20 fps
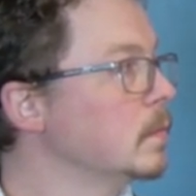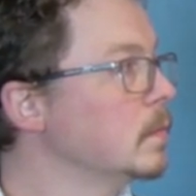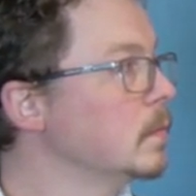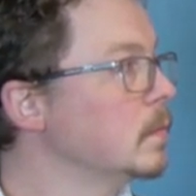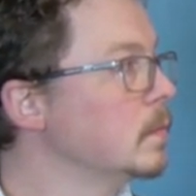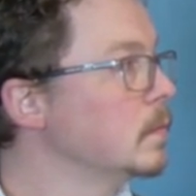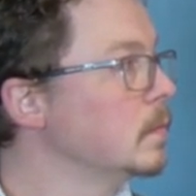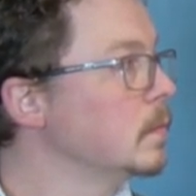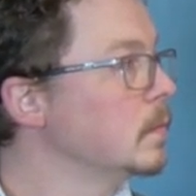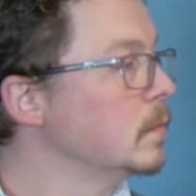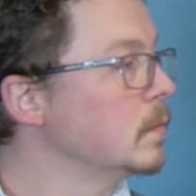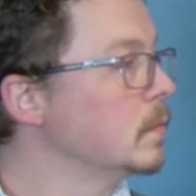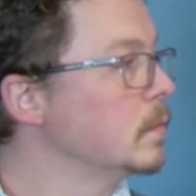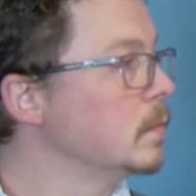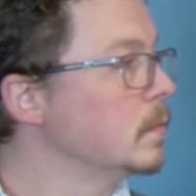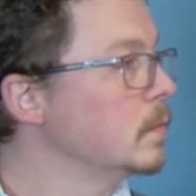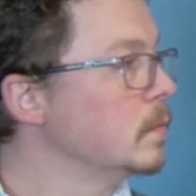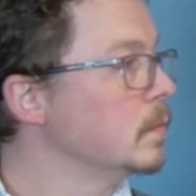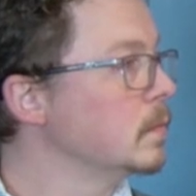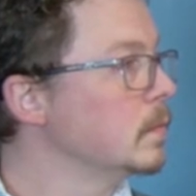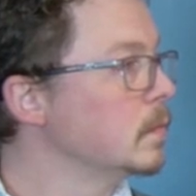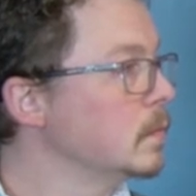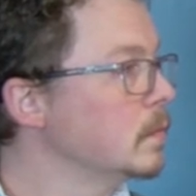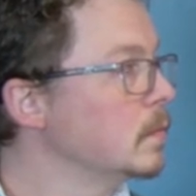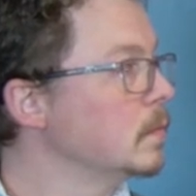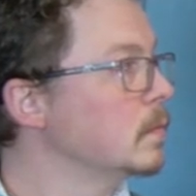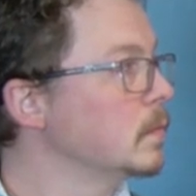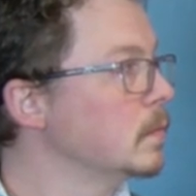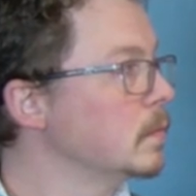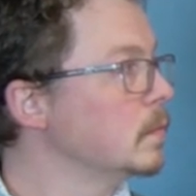
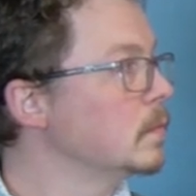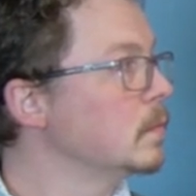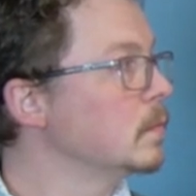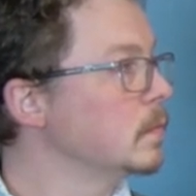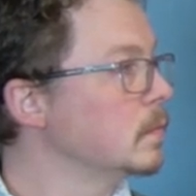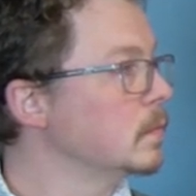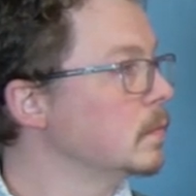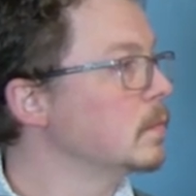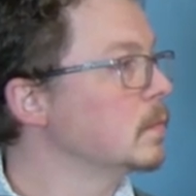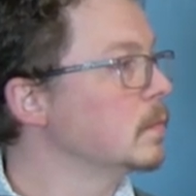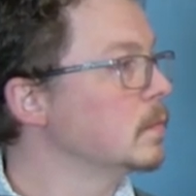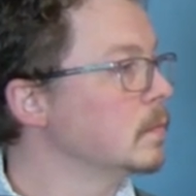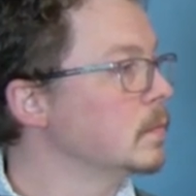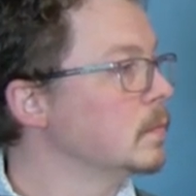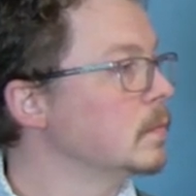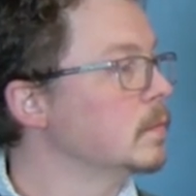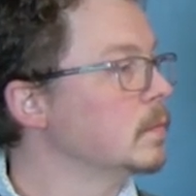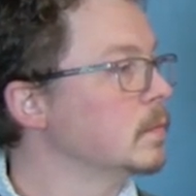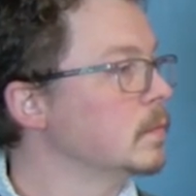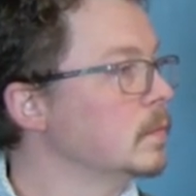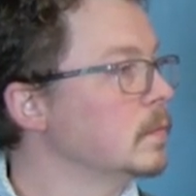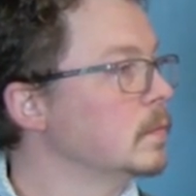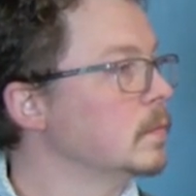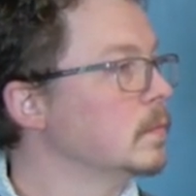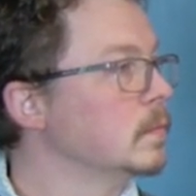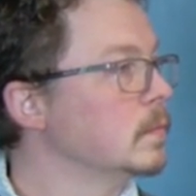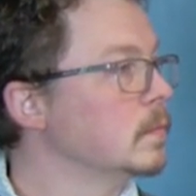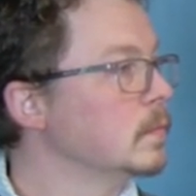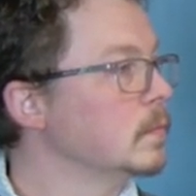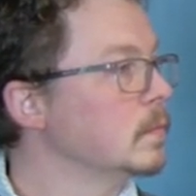
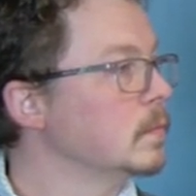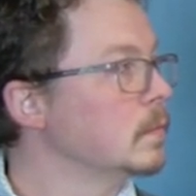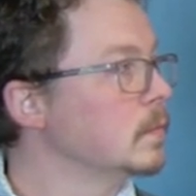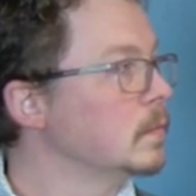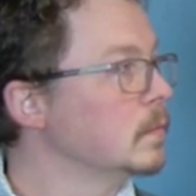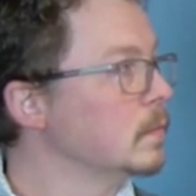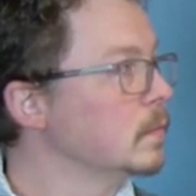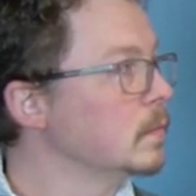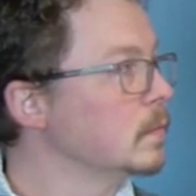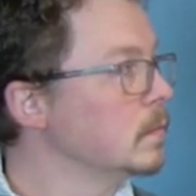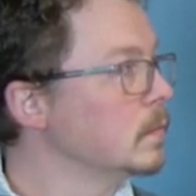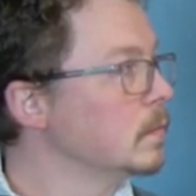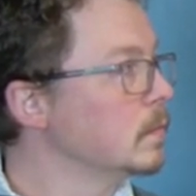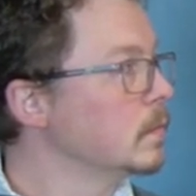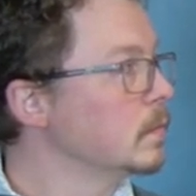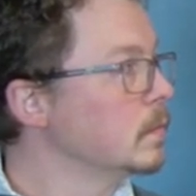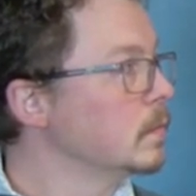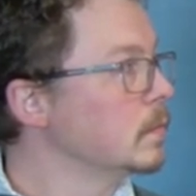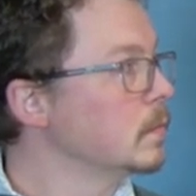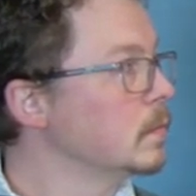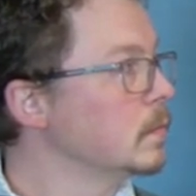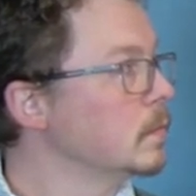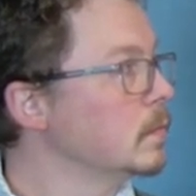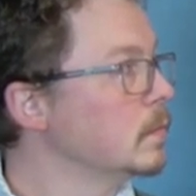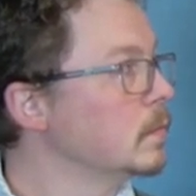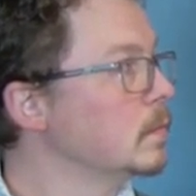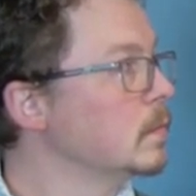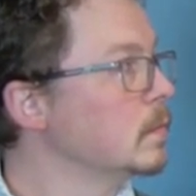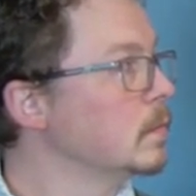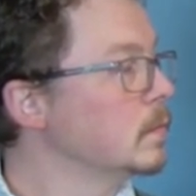
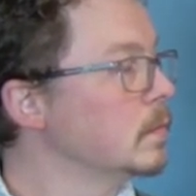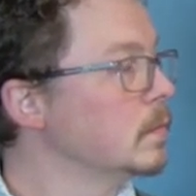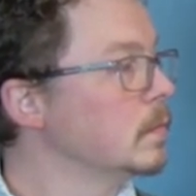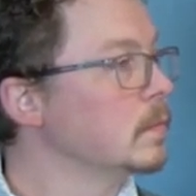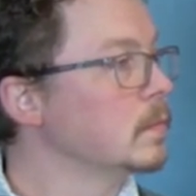(silent)